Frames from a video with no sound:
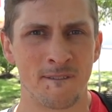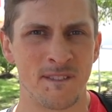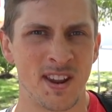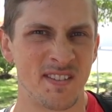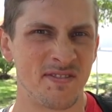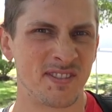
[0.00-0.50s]

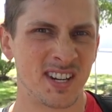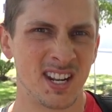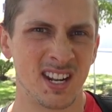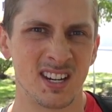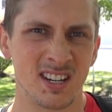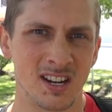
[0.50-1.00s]

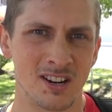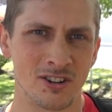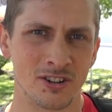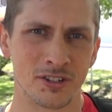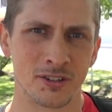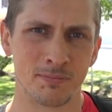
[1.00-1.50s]
15
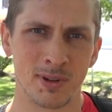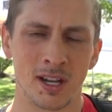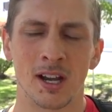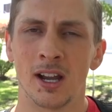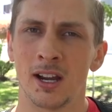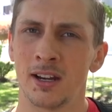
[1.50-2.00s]
years
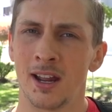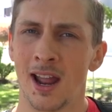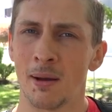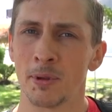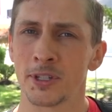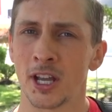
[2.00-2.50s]
behind
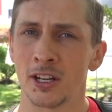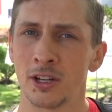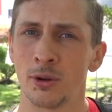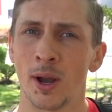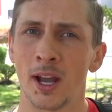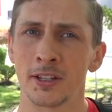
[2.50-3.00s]
Amazon
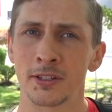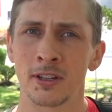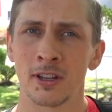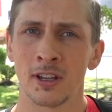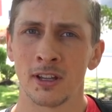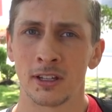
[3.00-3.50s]
US,
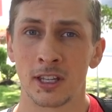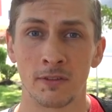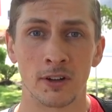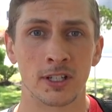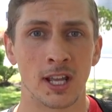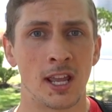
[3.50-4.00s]
give
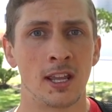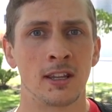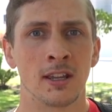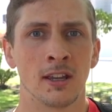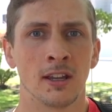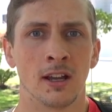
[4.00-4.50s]
or take.
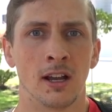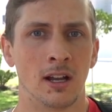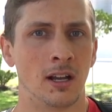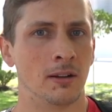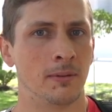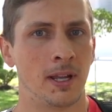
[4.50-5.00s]

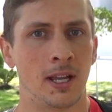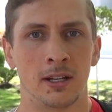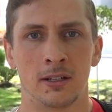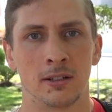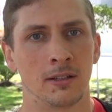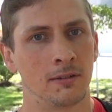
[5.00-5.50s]

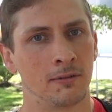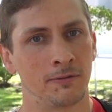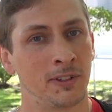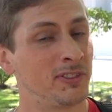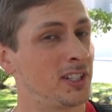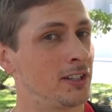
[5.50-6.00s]
And
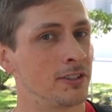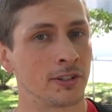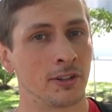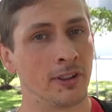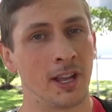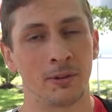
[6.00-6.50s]
15 years
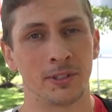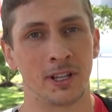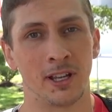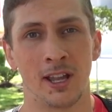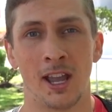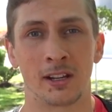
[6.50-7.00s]
ago, that was
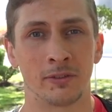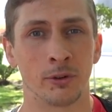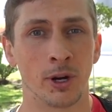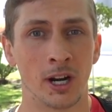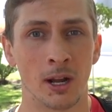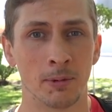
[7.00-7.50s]
a heck of a
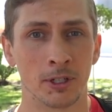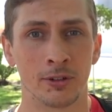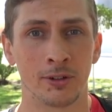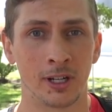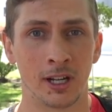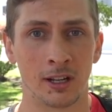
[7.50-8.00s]
great
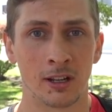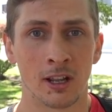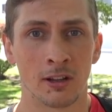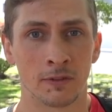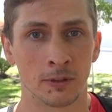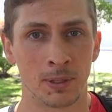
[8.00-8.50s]
opportunity
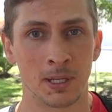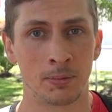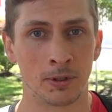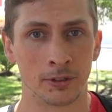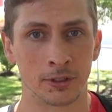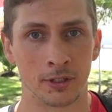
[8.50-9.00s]
for
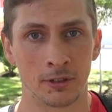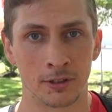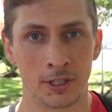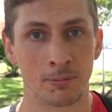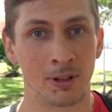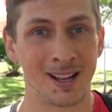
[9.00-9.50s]
people to
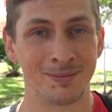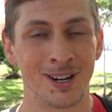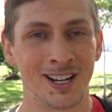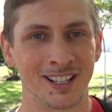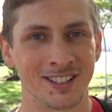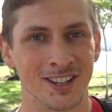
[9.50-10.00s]
supply
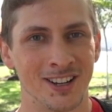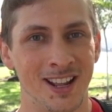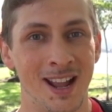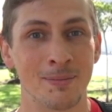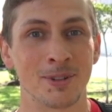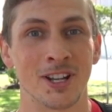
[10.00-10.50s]
products on
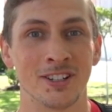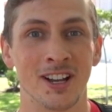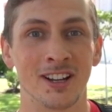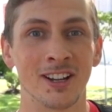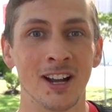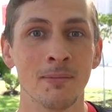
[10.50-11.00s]

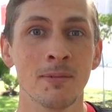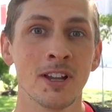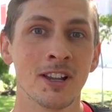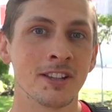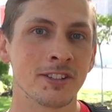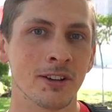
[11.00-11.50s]
Amazon.com.
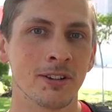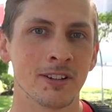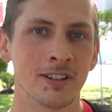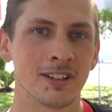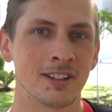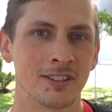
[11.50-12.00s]
So
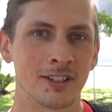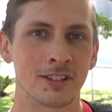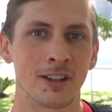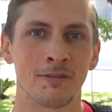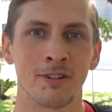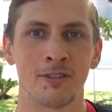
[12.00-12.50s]

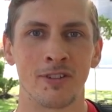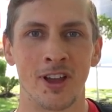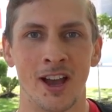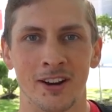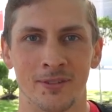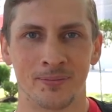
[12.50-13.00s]
just food for
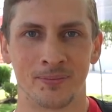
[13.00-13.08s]
thought.